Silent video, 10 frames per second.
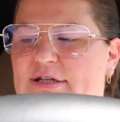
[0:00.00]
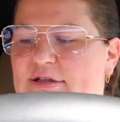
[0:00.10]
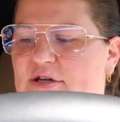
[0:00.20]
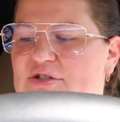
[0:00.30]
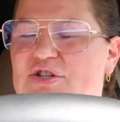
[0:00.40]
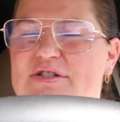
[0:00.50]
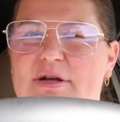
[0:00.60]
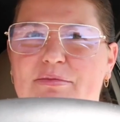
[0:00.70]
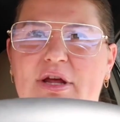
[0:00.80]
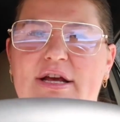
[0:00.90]
there's just
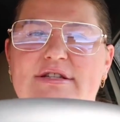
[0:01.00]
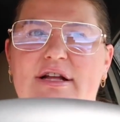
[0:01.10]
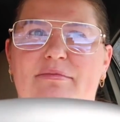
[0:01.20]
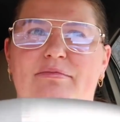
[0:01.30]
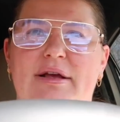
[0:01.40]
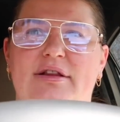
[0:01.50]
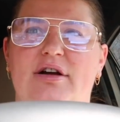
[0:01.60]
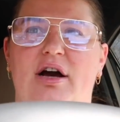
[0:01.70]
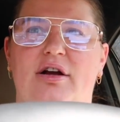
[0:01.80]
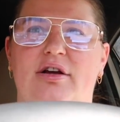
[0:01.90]
some things that make
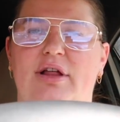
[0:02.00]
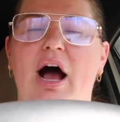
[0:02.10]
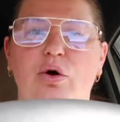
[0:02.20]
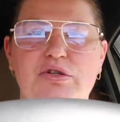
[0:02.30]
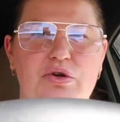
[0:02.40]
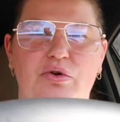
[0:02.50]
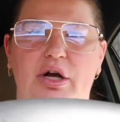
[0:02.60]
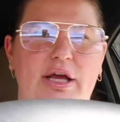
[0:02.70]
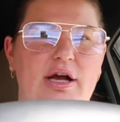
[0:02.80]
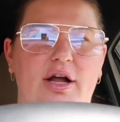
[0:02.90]
the house so
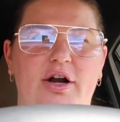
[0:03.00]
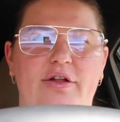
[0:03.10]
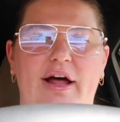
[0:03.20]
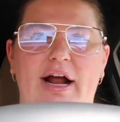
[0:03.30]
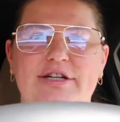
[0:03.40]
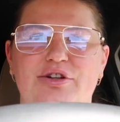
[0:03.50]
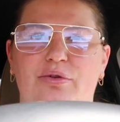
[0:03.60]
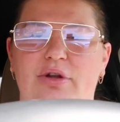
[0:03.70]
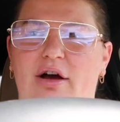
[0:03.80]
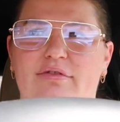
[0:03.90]
cookie cutter that I
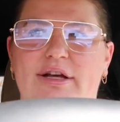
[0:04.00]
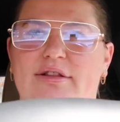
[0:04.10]
don't love,